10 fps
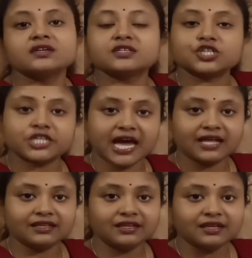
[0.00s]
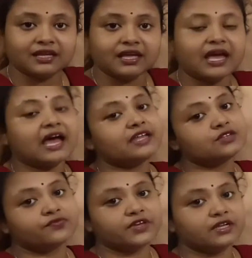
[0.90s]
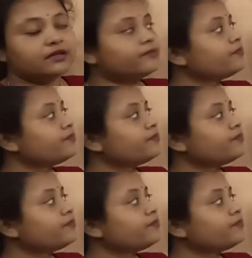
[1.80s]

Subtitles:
shall and will.